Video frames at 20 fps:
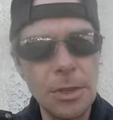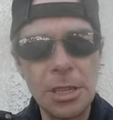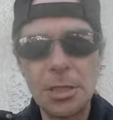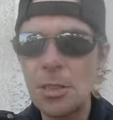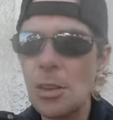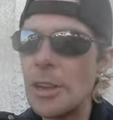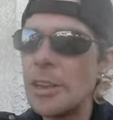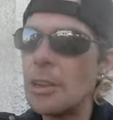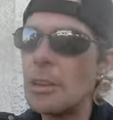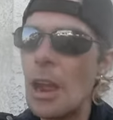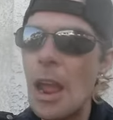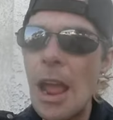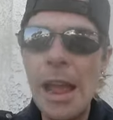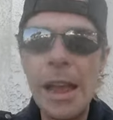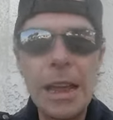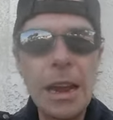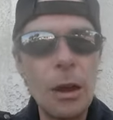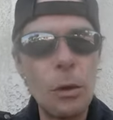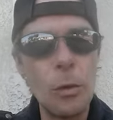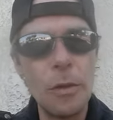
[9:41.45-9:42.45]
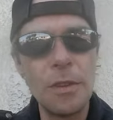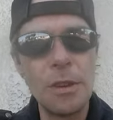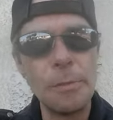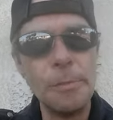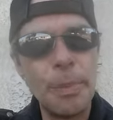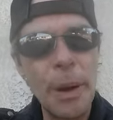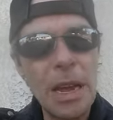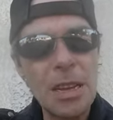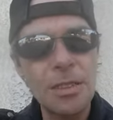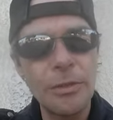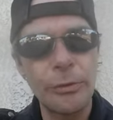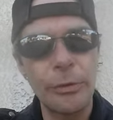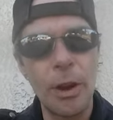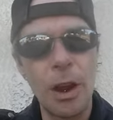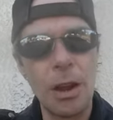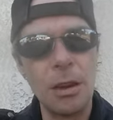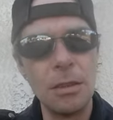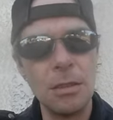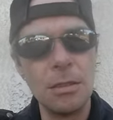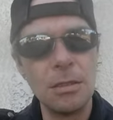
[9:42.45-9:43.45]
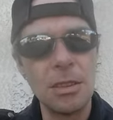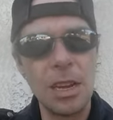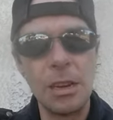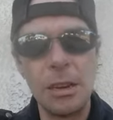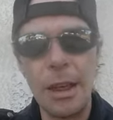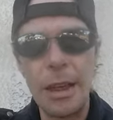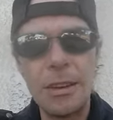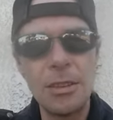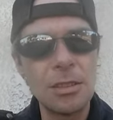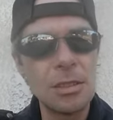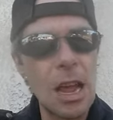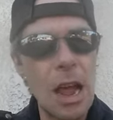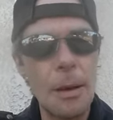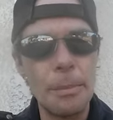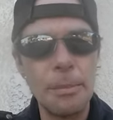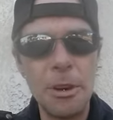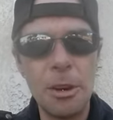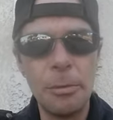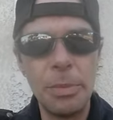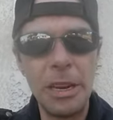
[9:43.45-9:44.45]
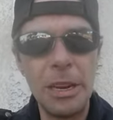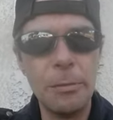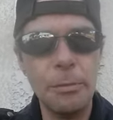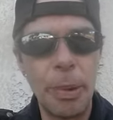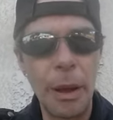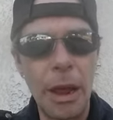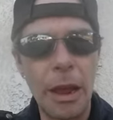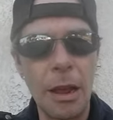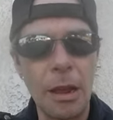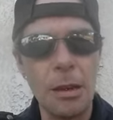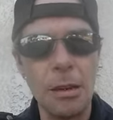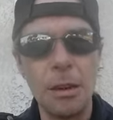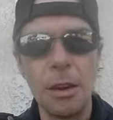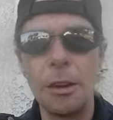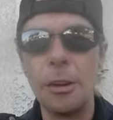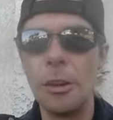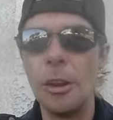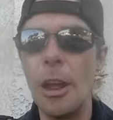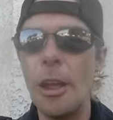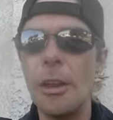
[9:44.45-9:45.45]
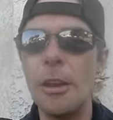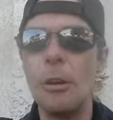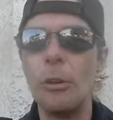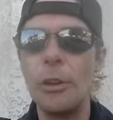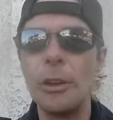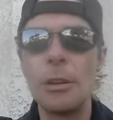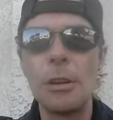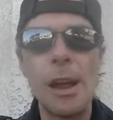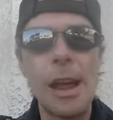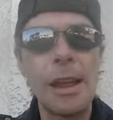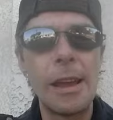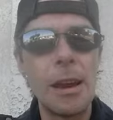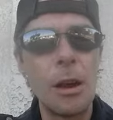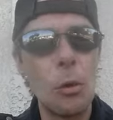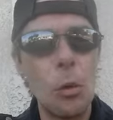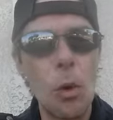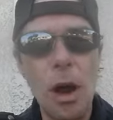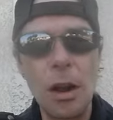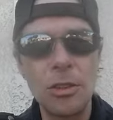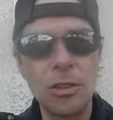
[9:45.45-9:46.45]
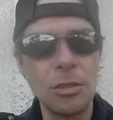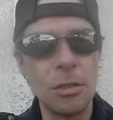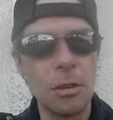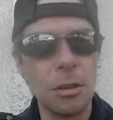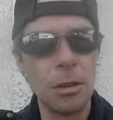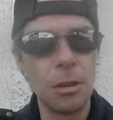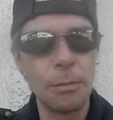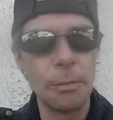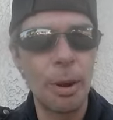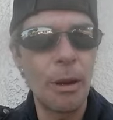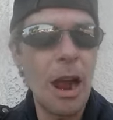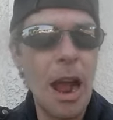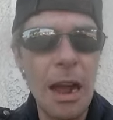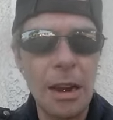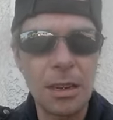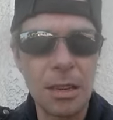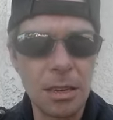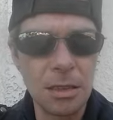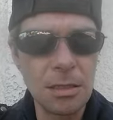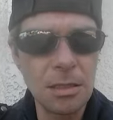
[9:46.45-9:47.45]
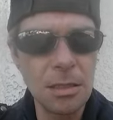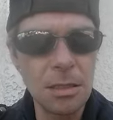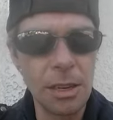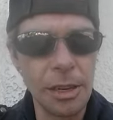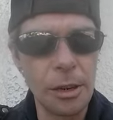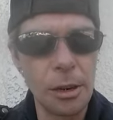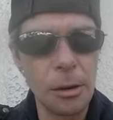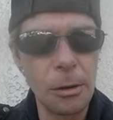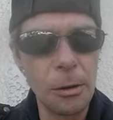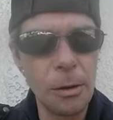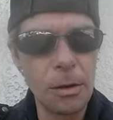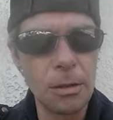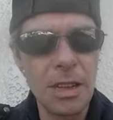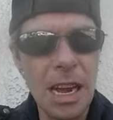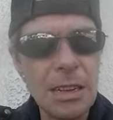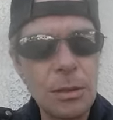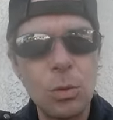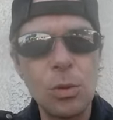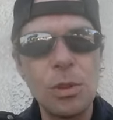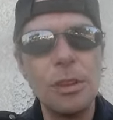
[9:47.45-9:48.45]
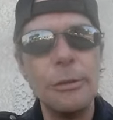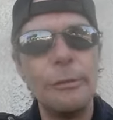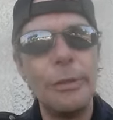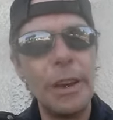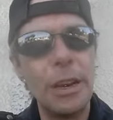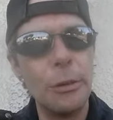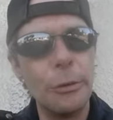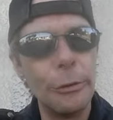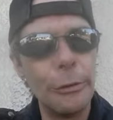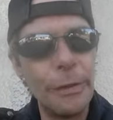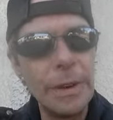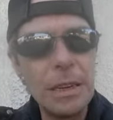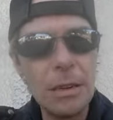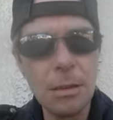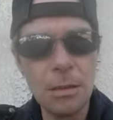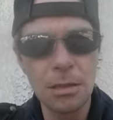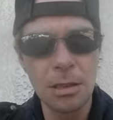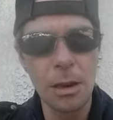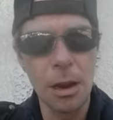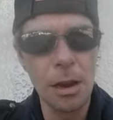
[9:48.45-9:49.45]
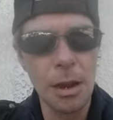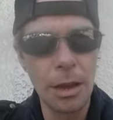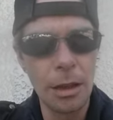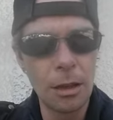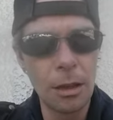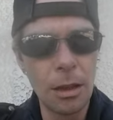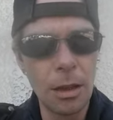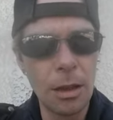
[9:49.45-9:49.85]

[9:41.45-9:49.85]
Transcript: It's like you're hanging out with your best friends and they just happen to be a band and, you know, you're hanging out watching their practice, you know? That's what the video feels like.